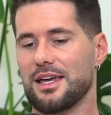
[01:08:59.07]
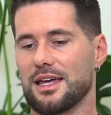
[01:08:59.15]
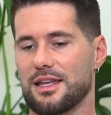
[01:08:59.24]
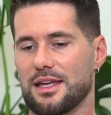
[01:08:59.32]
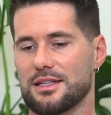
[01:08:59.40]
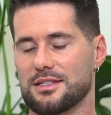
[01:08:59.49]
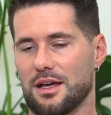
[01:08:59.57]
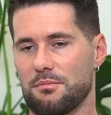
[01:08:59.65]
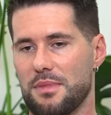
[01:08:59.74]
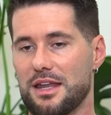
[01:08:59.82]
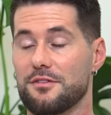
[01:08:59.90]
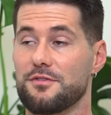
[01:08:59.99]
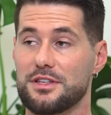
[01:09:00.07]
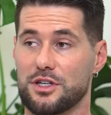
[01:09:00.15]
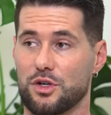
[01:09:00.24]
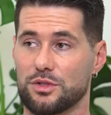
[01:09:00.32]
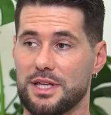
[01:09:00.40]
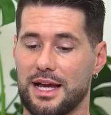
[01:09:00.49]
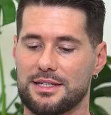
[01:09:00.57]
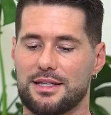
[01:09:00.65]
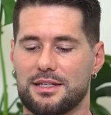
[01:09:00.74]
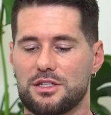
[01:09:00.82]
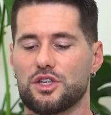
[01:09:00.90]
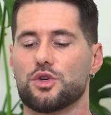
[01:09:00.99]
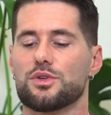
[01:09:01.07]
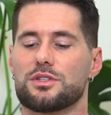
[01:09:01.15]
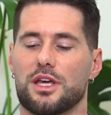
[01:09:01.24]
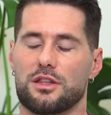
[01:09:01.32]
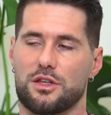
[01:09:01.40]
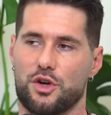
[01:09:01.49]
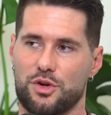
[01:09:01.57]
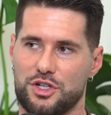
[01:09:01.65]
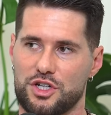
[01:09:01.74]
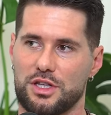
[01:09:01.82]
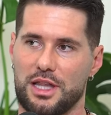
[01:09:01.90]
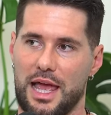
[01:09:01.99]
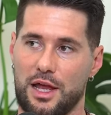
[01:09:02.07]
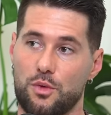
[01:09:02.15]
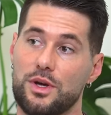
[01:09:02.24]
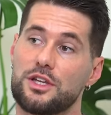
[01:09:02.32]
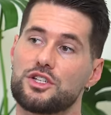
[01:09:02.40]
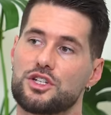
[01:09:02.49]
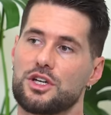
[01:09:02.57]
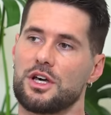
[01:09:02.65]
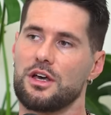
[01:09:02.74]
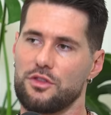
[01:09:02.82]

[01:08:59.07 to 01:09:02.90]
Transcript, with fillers: It, it's a metaphysical text that's using the Christian language,